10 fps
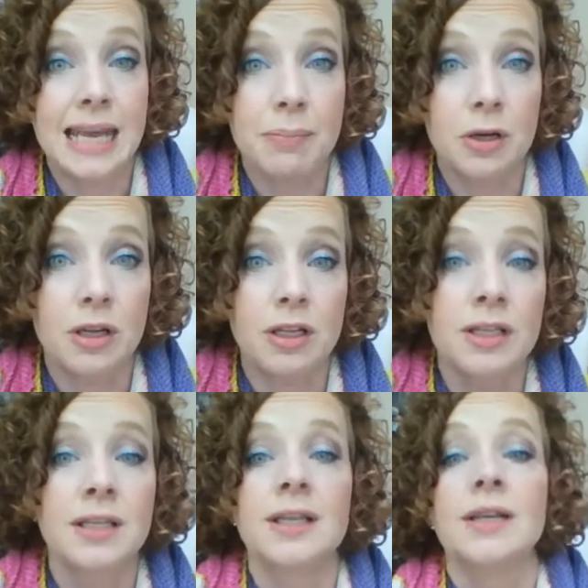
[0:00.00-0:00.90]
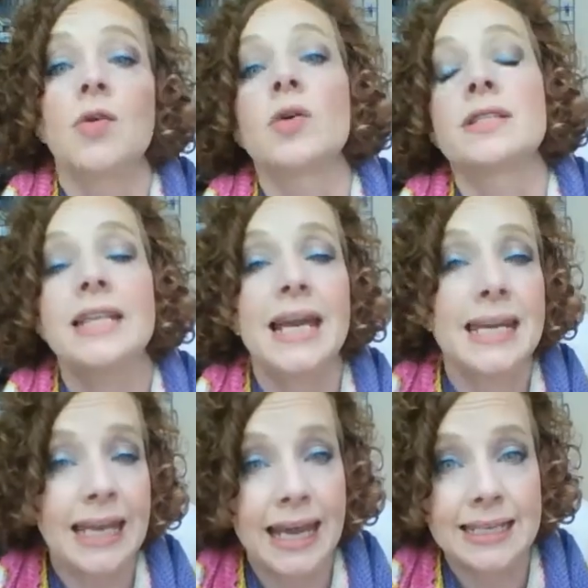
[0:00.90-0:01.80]
table or
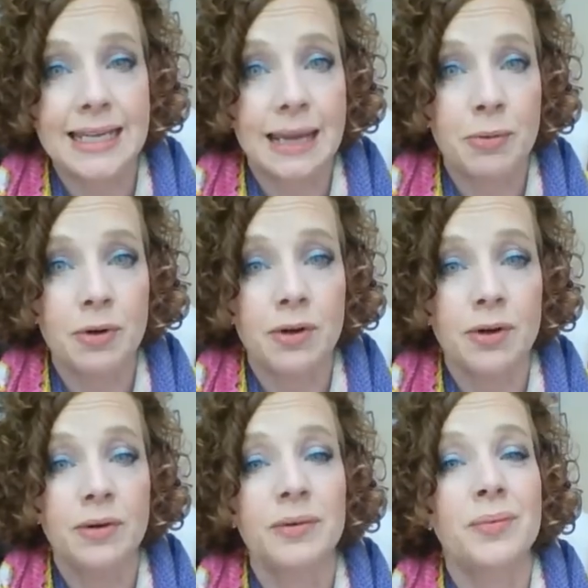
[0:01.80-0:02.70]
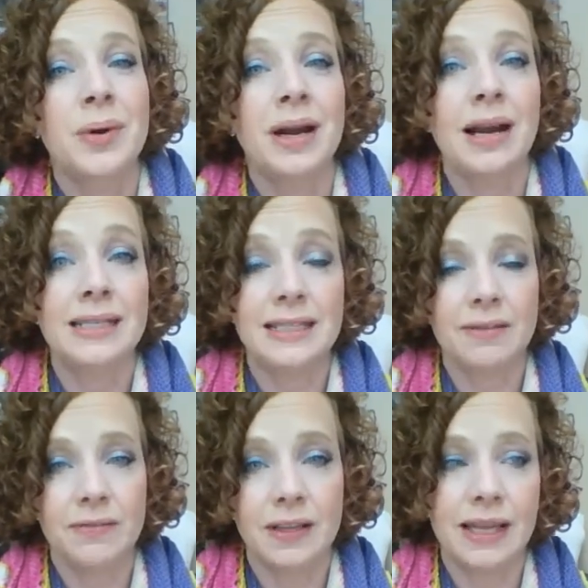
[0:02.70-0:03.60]
standing at a table where I
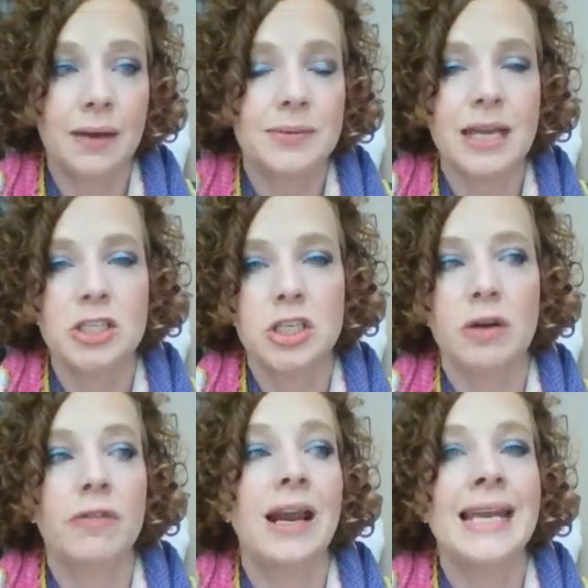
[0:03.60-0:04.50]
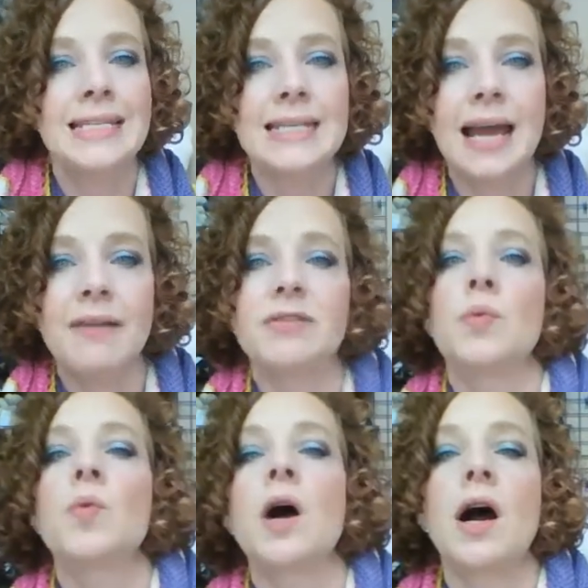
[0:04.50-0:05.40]
didn't feel like I was hunching over, and I didn't have
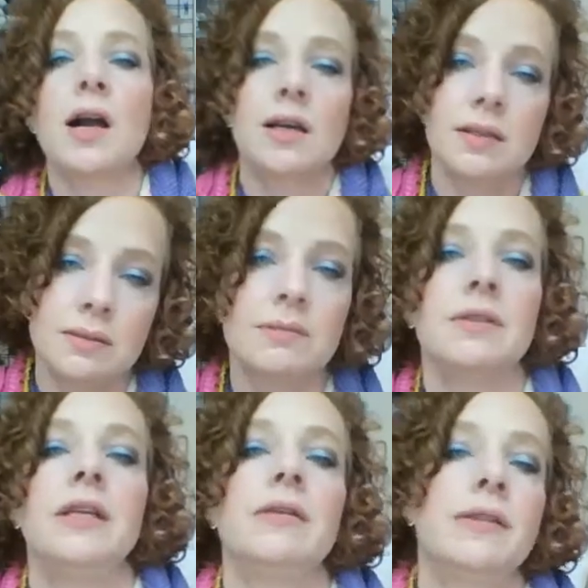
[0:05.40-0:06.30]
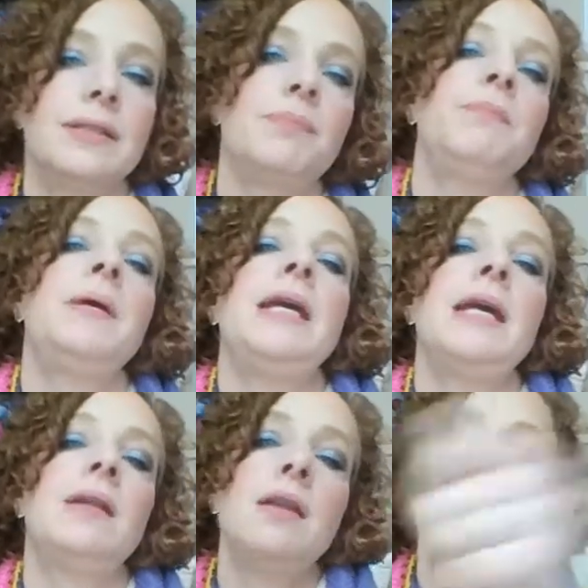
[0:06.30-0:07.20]
to walk, you know, this
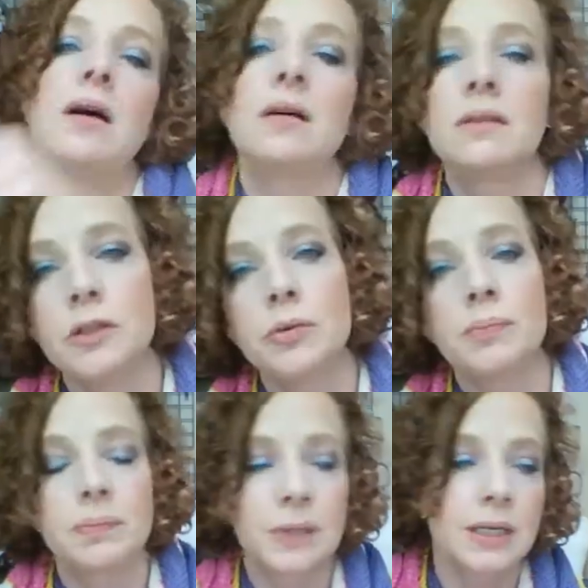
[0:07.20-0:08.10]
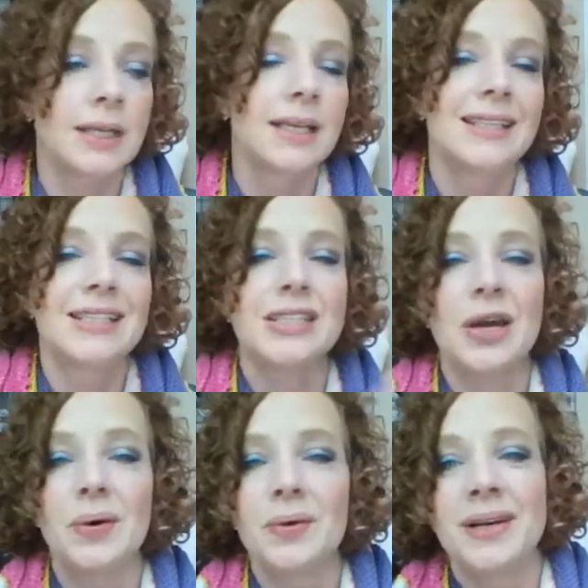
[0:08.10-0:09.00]
big long loop.
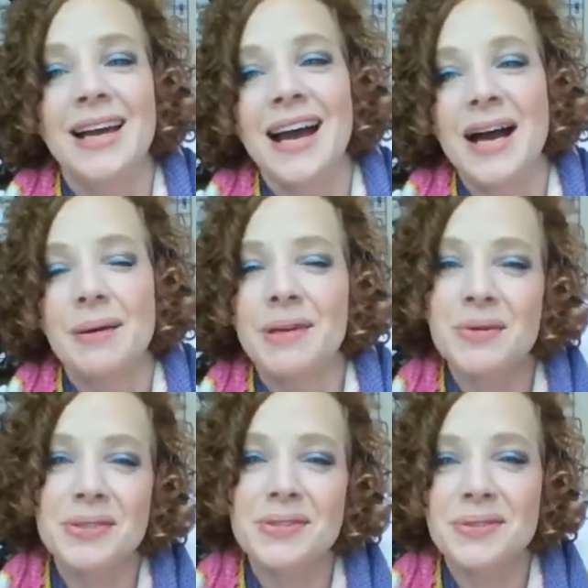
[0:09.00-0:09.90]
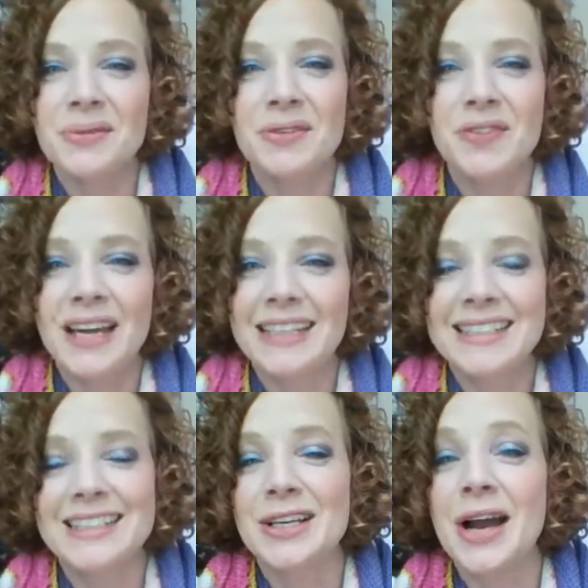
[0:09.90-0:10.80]
So it was fun.
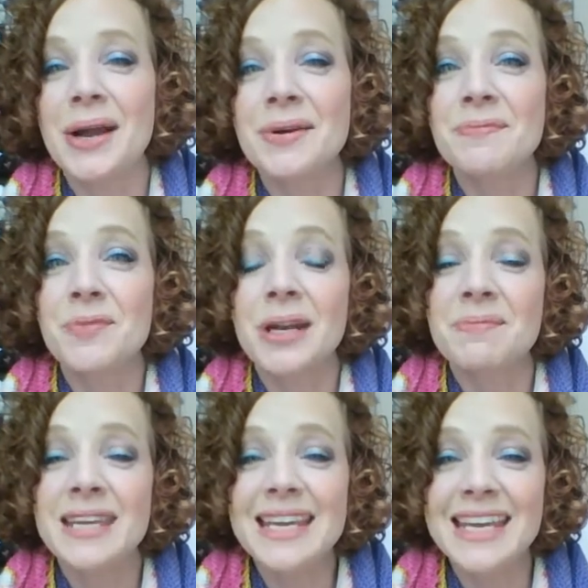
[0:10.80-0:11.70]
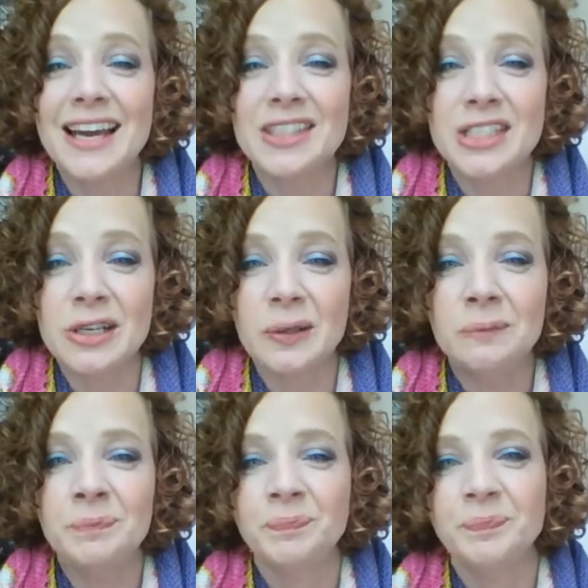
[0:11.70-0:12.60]
So what I'm thinking I'll
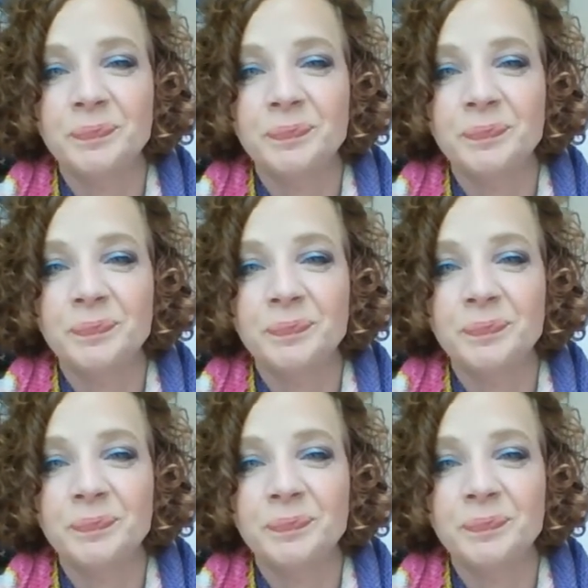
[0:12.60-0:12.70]
do